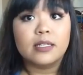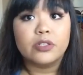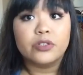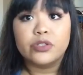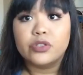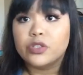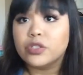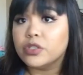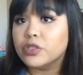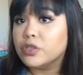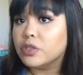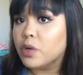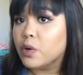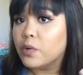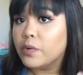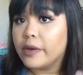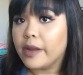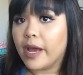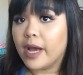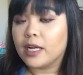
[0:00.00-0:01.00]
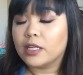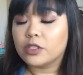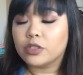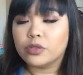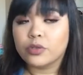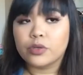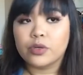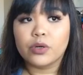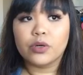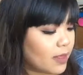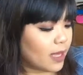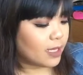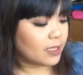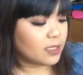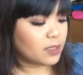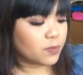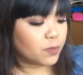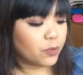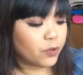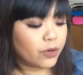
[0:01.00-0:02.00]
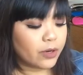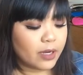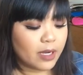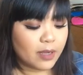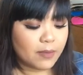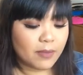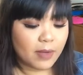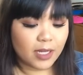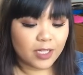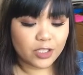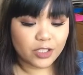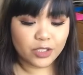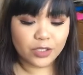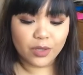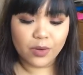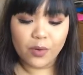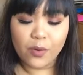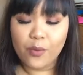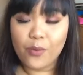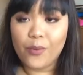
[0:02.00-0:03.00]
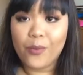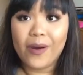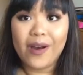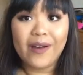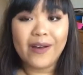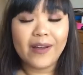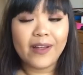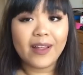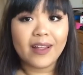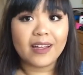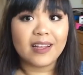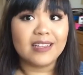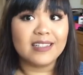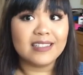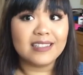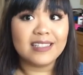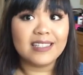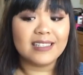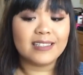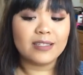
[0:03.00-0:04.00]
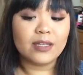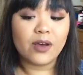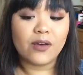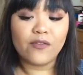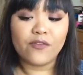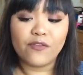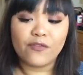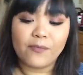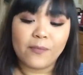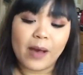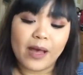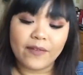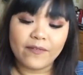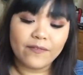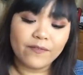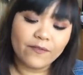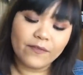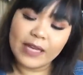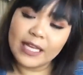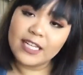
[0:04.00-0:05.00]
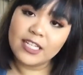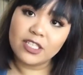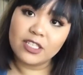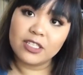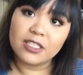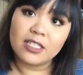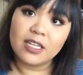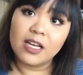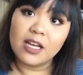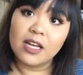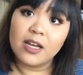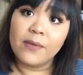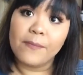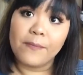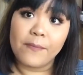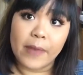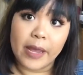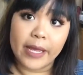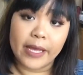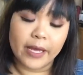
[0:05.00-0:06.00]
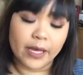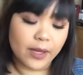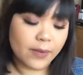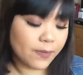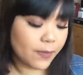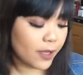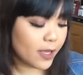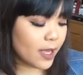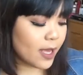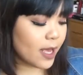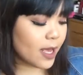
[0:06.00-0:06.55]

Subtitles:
It's just so natural. That's pretty much what consists of my face makeup.